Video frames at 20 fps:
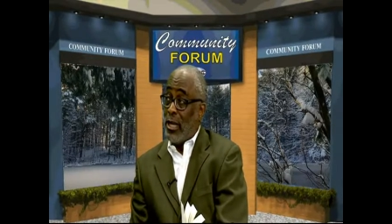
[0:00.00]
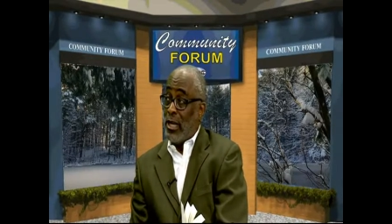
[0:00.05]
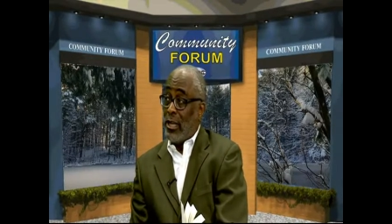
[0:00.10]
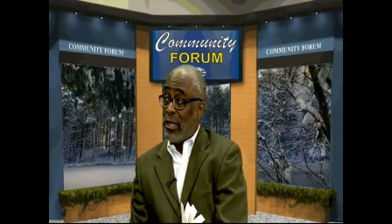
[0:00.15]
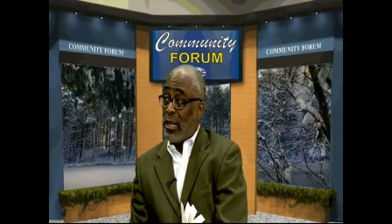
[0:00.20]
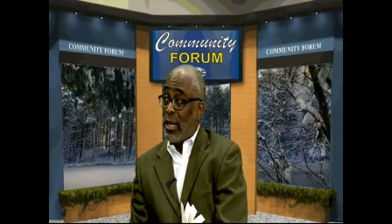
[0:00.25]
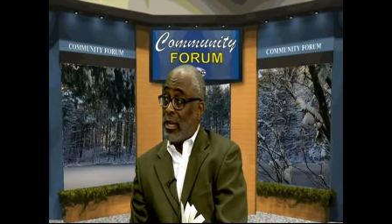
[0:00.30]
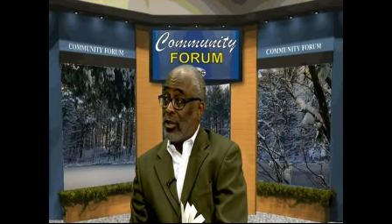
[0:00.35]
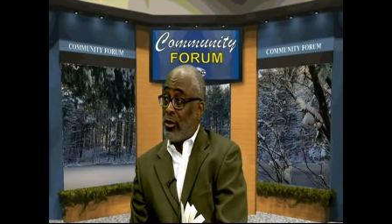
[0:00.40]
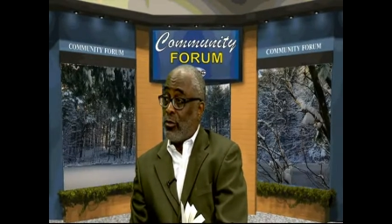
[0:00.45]

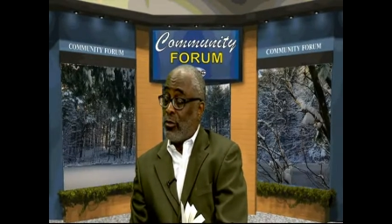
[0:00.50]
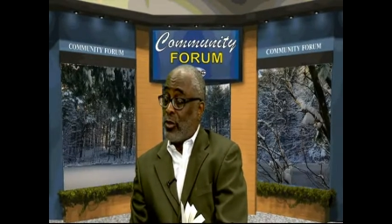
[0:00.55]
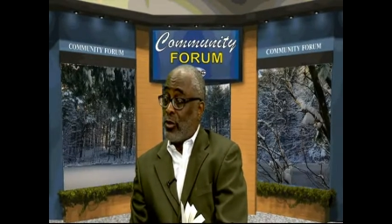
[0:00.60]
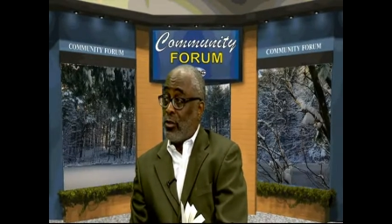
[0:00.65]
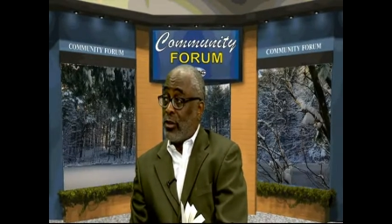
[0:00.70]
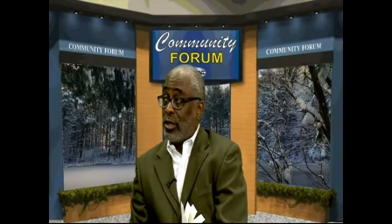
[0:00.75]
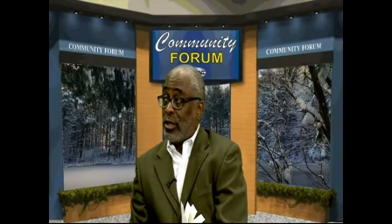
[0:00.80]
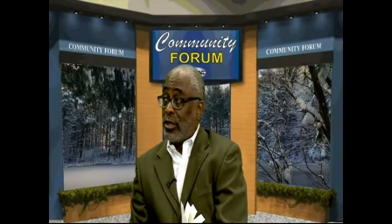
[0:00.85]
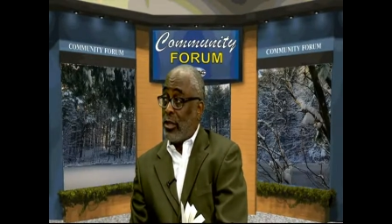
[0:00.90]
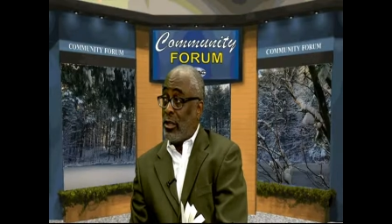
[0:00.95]
that there were
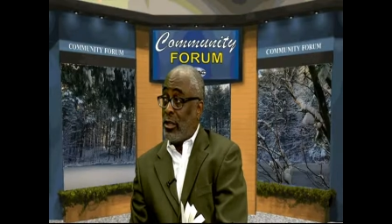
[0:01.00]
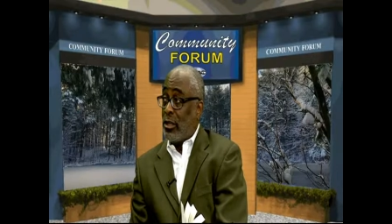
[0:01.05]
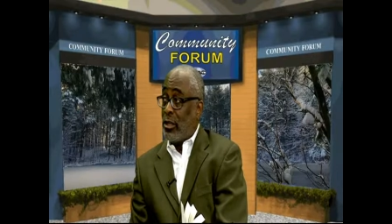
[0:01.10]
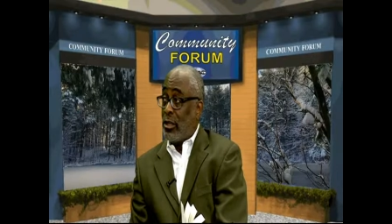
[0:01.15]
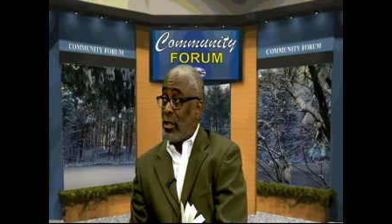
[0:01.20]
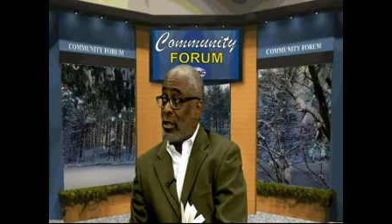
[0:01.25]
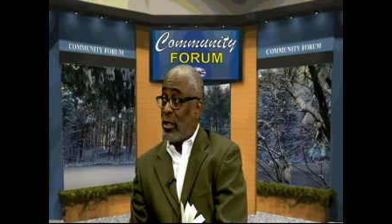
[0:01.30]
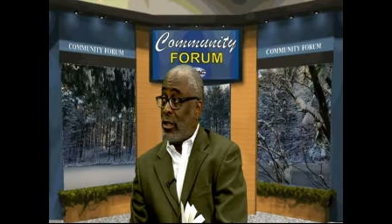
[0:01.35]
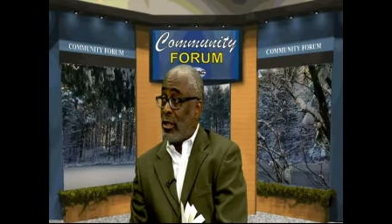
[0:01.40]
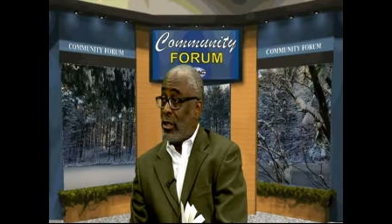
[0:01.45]
only,
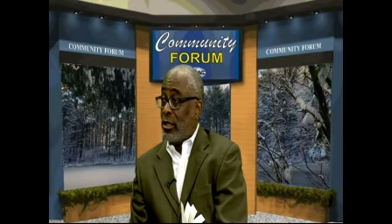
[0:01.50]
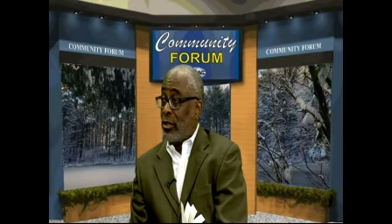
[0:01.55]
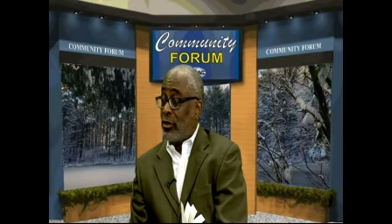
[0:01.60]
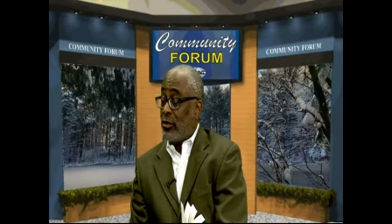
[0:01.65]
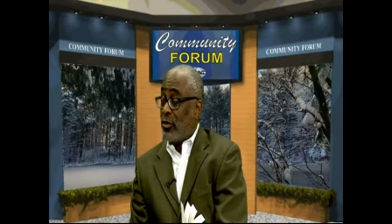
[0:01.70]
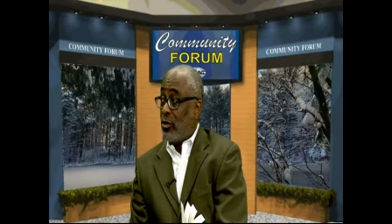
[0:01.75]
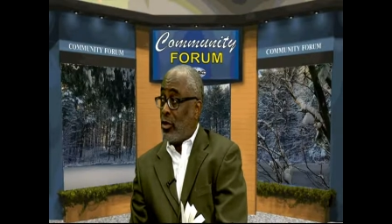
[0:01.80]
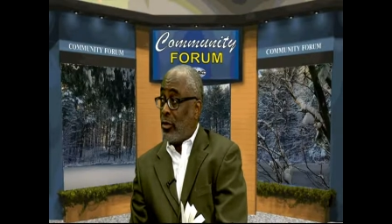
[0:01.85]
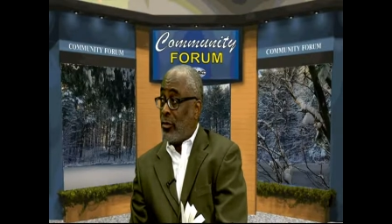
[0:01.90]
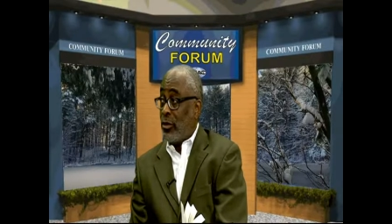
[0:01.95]
uh, there's
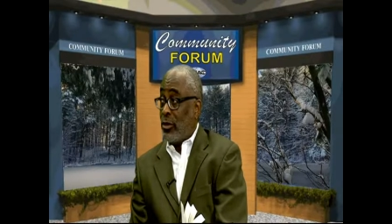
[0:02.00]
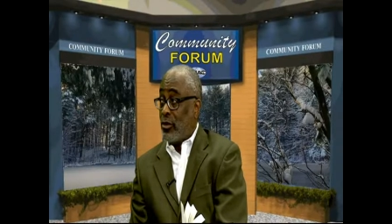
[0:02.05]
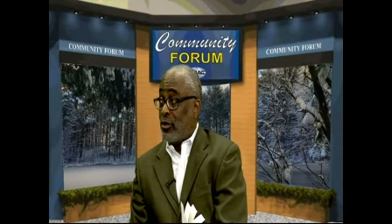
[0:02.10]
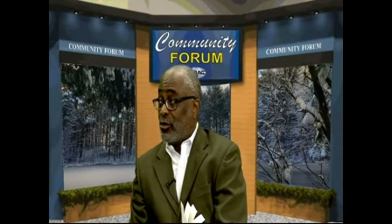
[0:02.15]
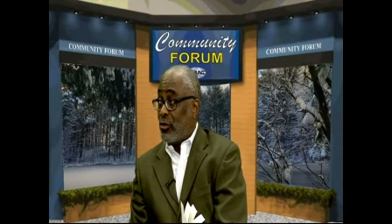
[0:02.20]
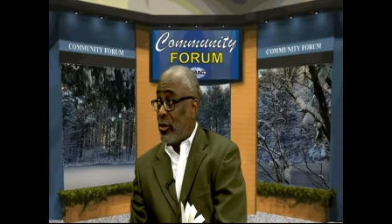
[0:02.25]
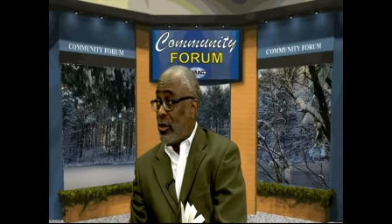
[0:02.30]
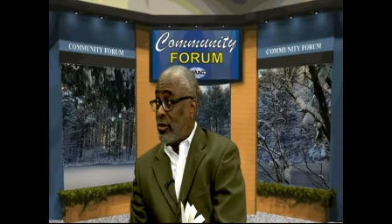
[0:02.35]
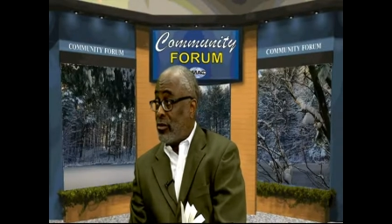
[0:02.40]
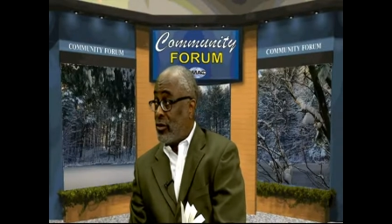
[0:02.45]
only been
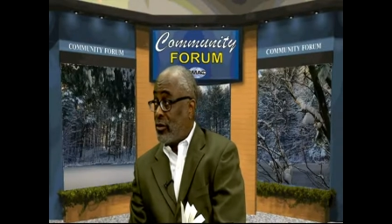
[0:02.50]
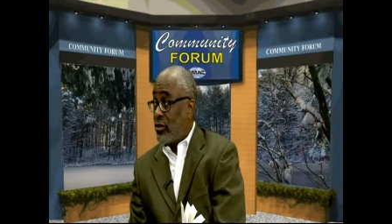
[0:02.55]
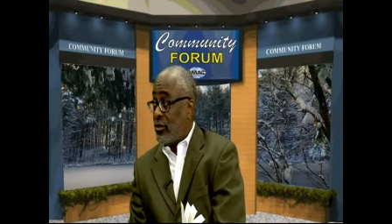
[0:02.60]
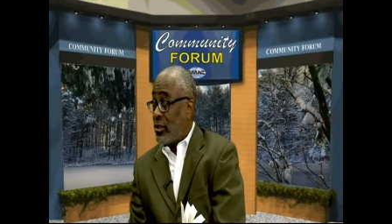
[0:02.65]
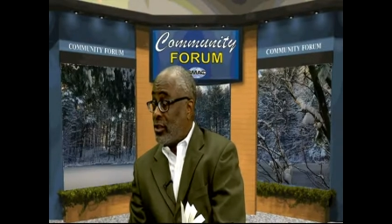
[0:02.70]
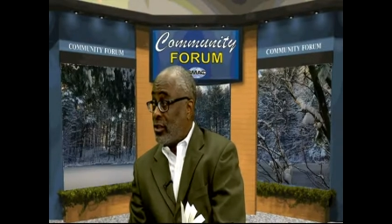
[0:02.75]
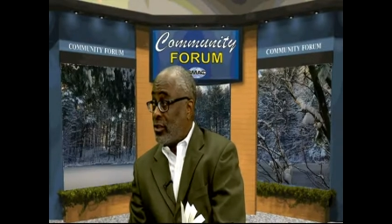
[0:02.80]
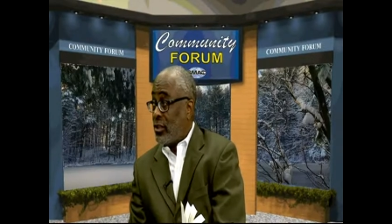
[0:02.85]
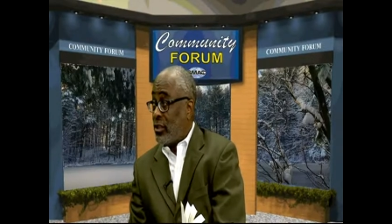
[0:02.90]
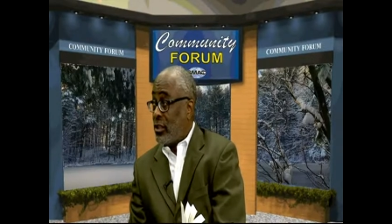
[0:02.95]
two
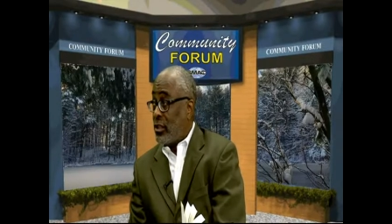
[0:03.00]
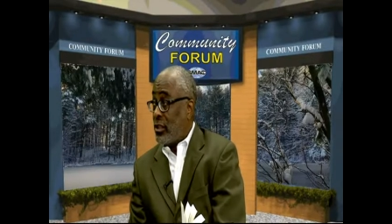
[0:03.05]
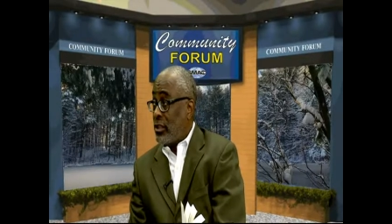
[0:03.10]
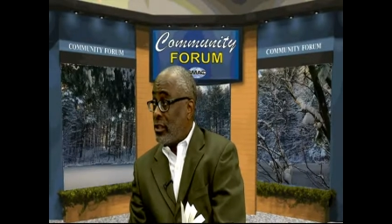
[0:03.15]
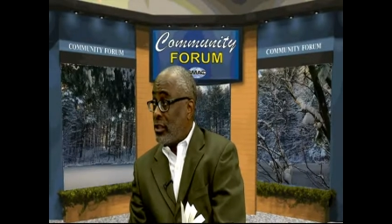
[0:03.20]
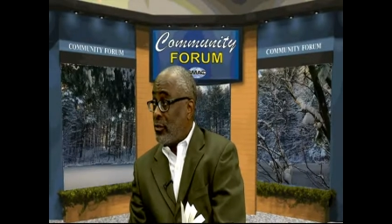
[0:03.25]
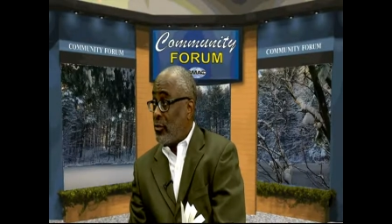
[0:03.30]
instances uh,